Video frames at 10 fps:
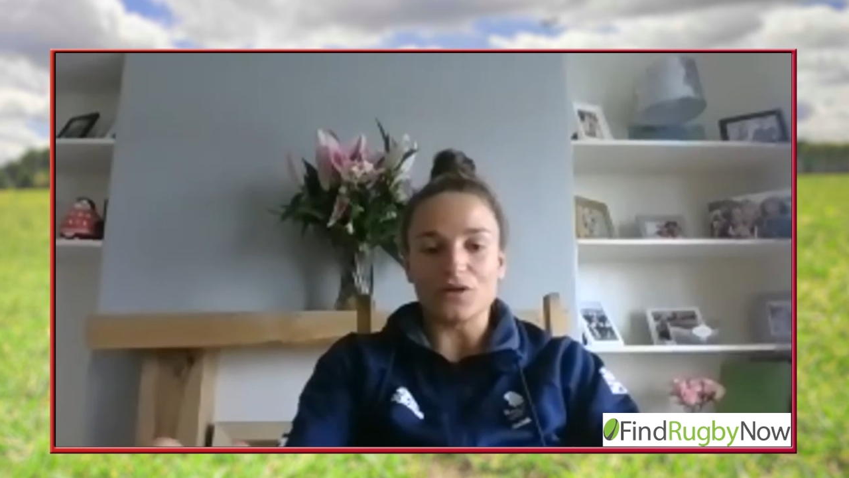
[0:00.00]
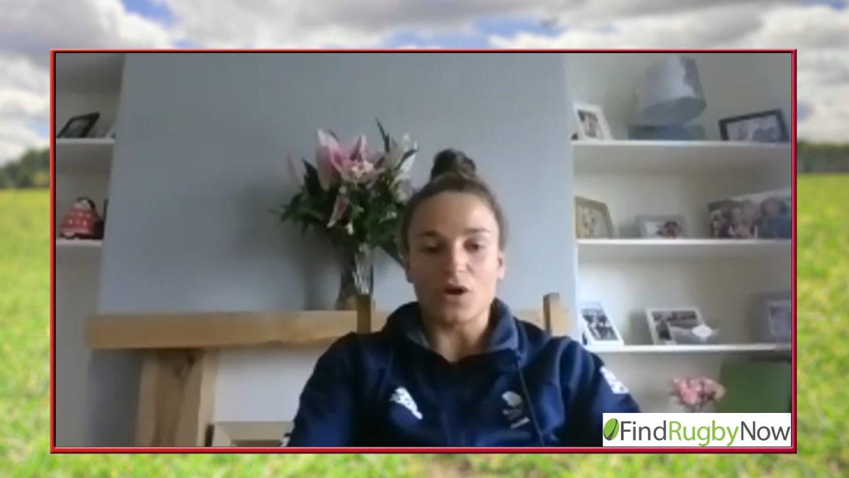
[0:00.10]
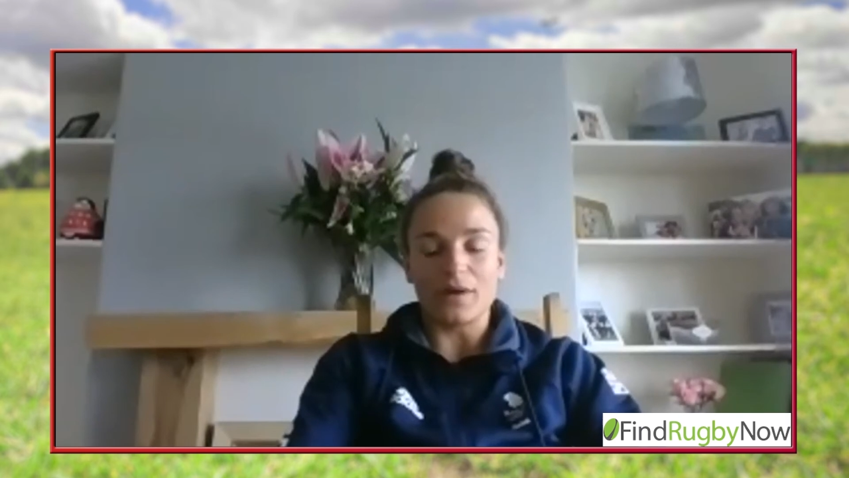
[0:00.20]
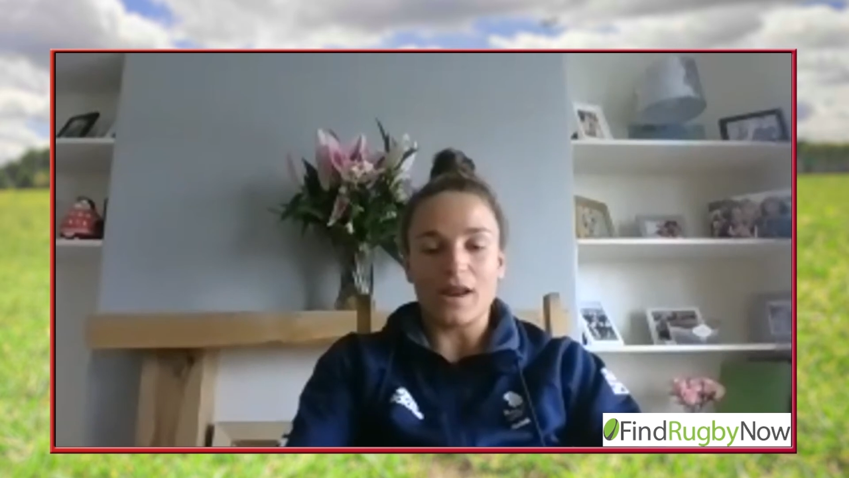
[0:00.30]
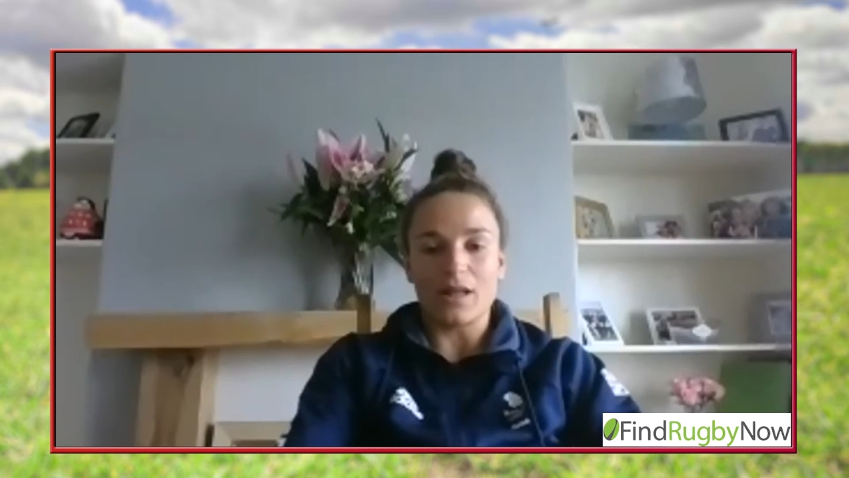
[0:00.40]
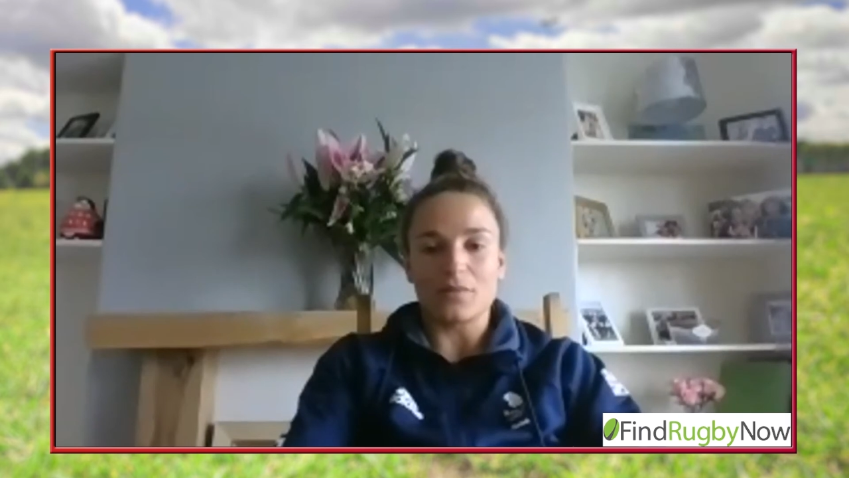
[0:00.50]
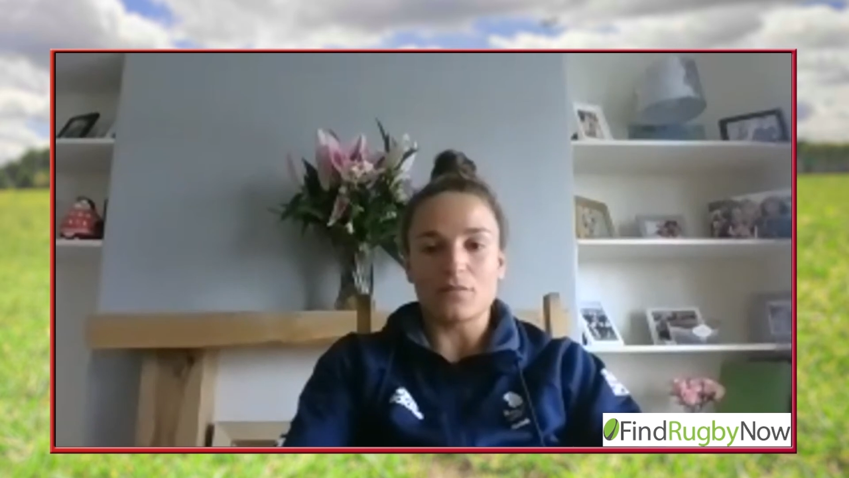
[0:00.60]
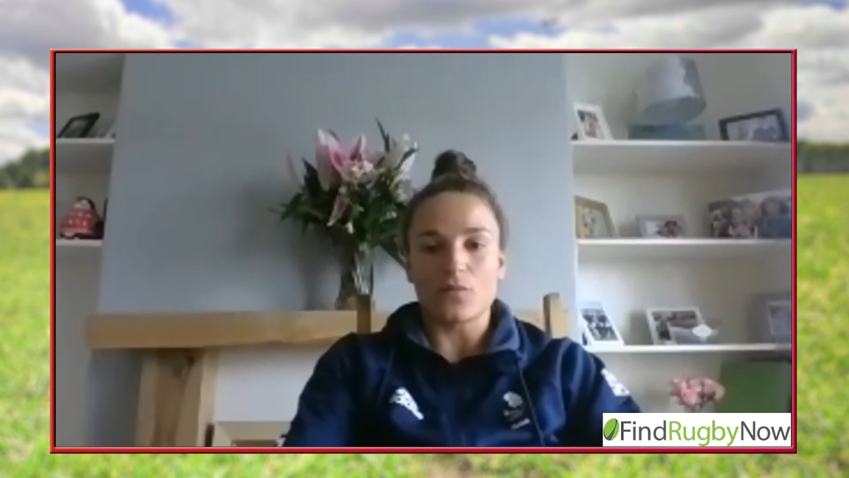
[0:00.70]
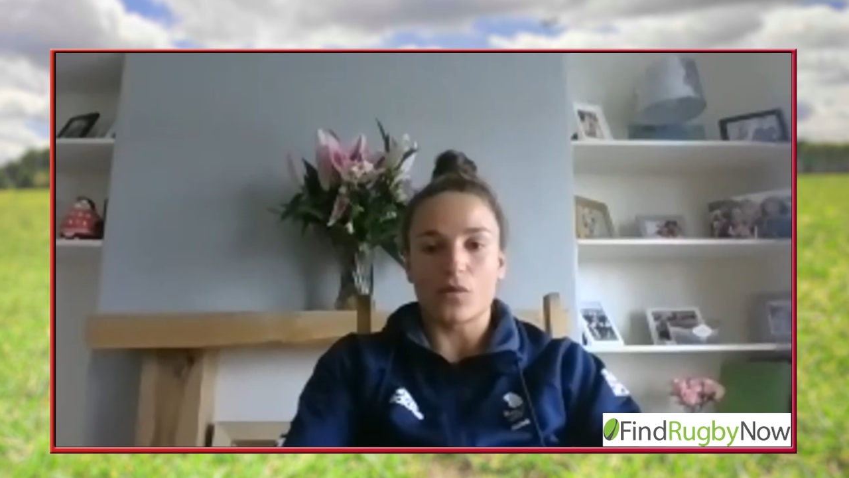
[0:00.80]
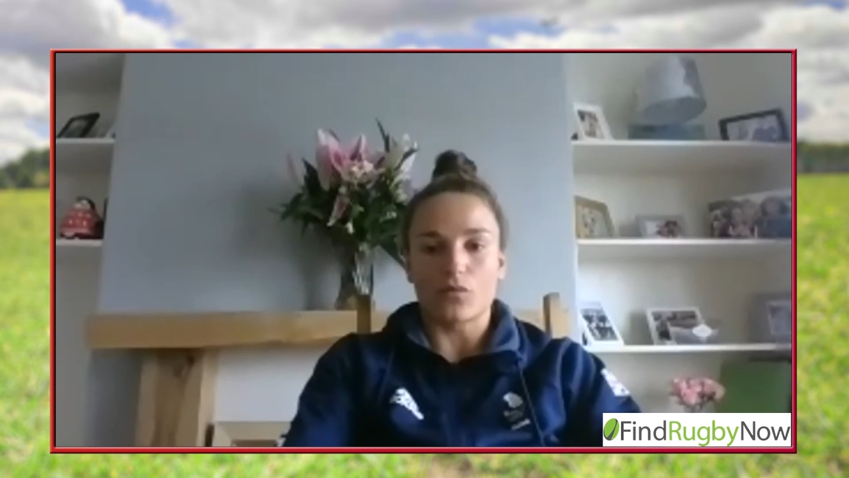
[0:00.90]
know a little
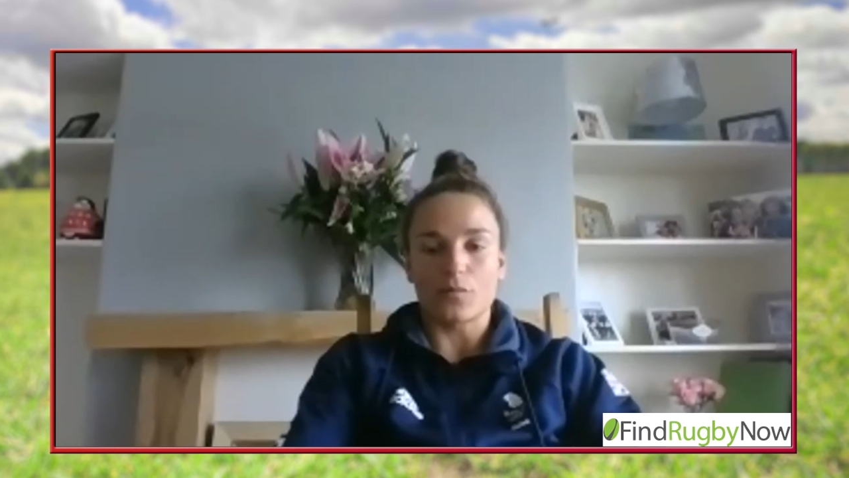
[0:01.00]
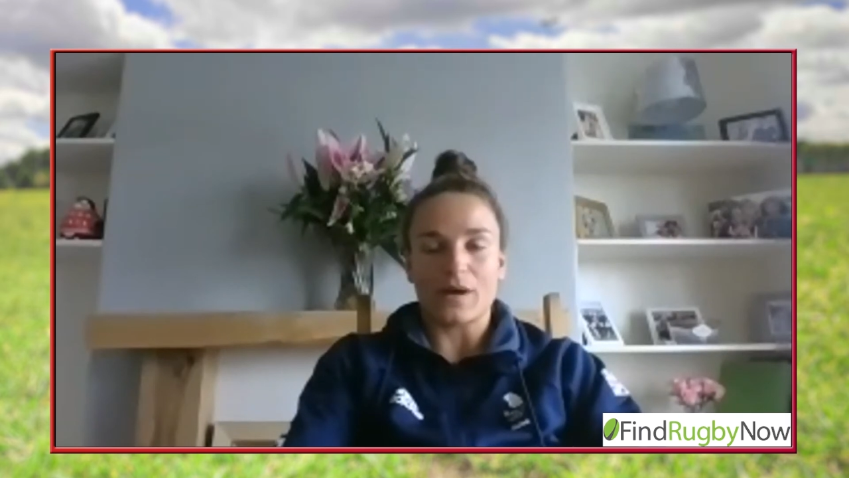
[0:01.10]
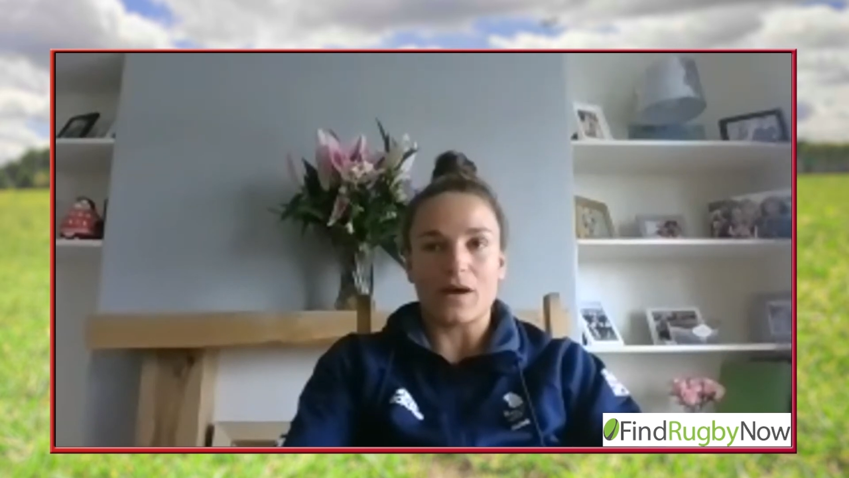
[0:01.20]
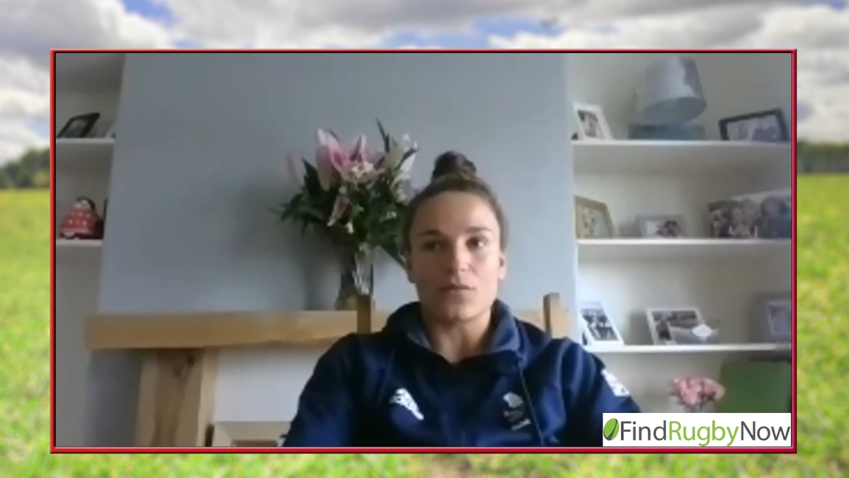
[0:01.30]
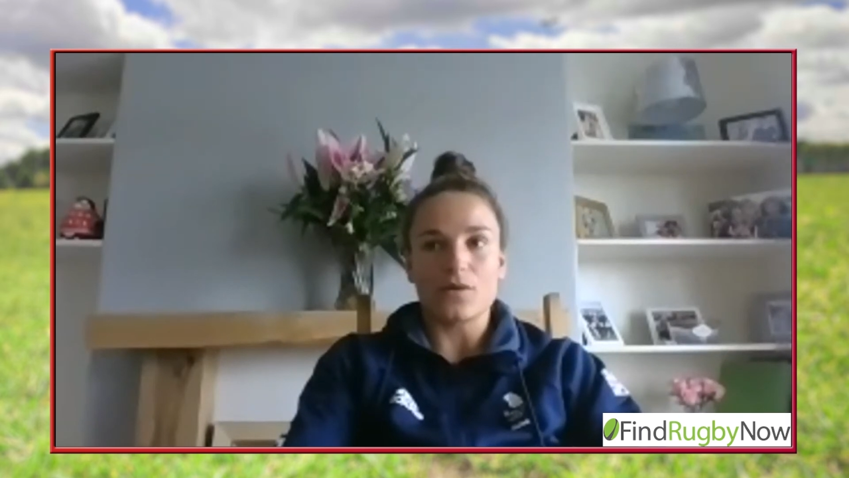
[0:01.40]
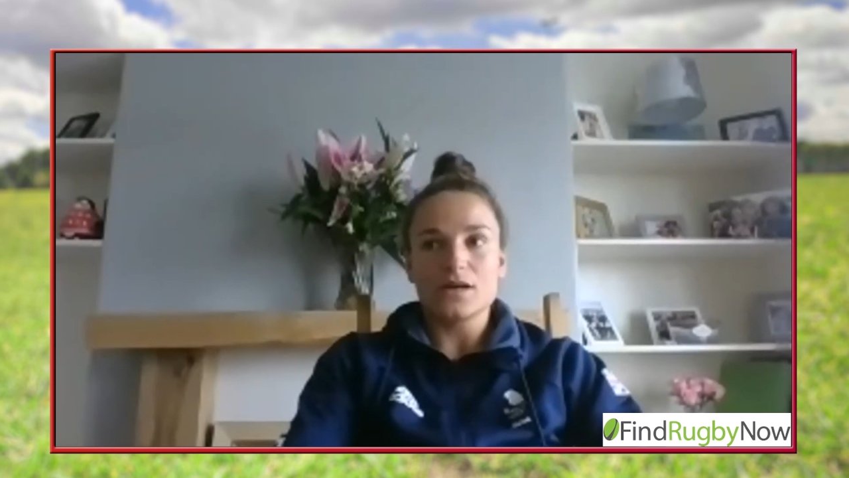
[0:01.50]
bit more about